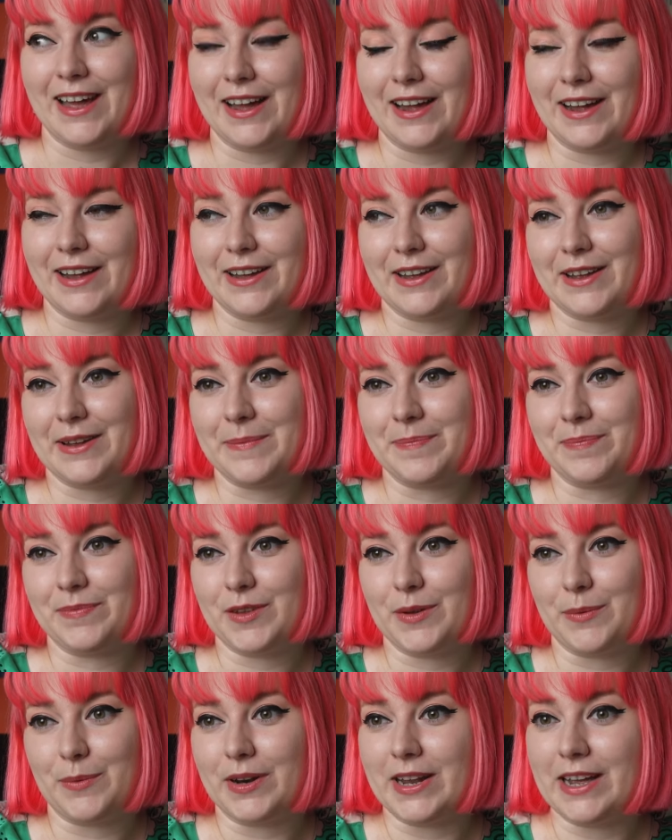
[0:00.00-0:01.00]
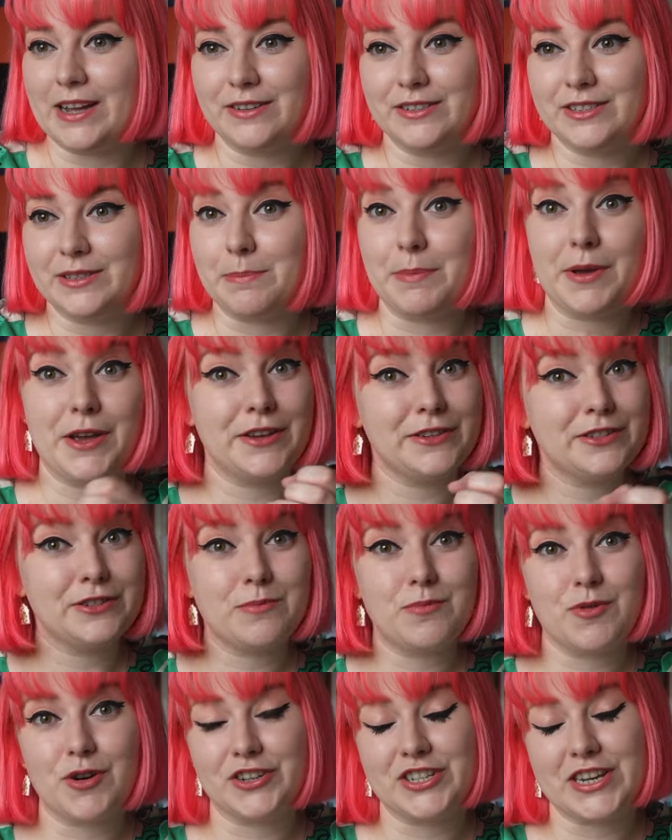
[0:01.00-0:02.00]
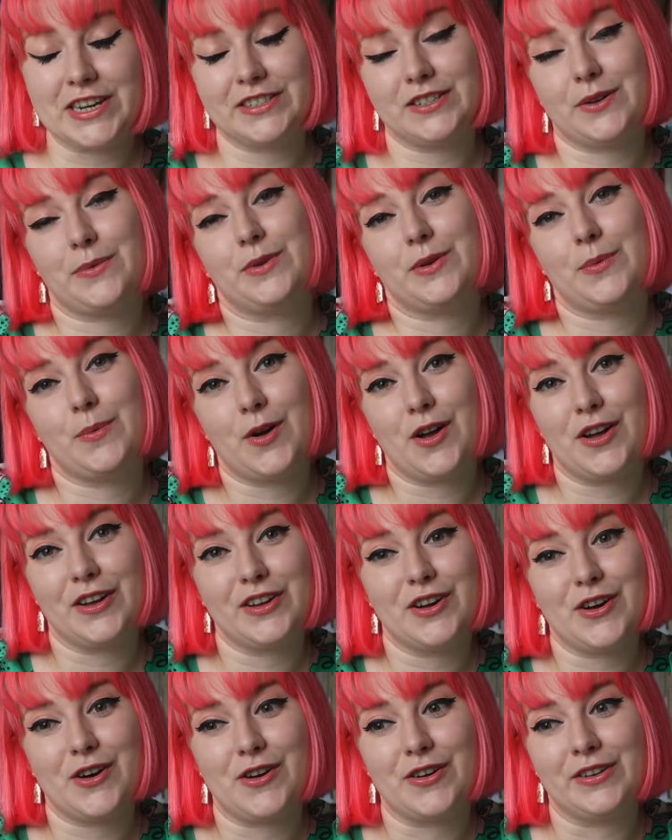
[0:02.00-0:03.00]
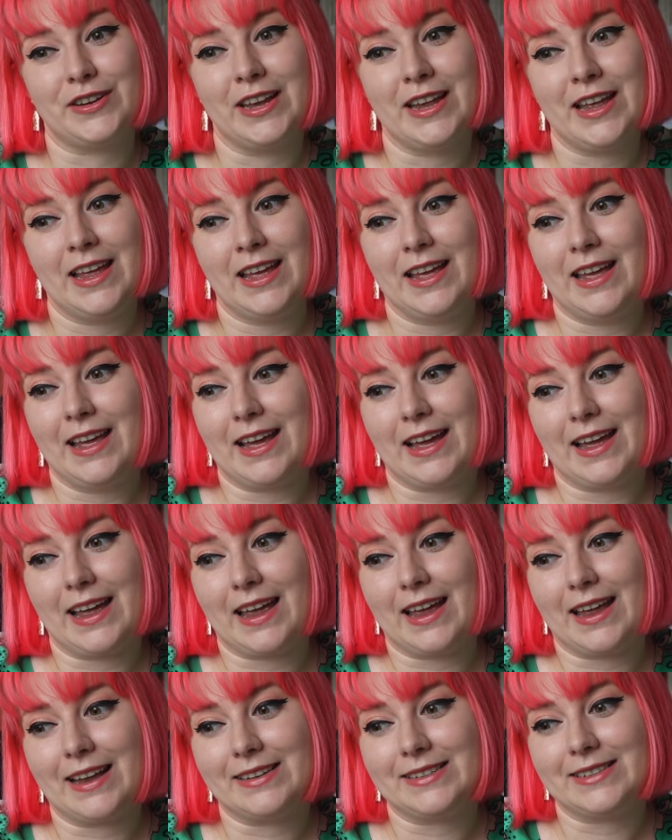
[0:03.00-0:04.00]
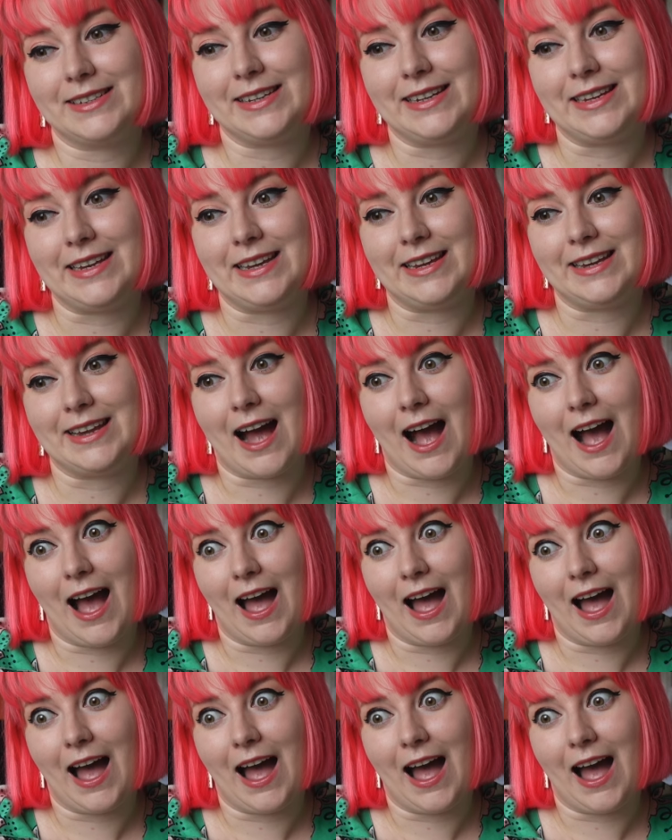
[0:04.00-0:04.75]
What else? Some personal projects I want to work on, and yeah.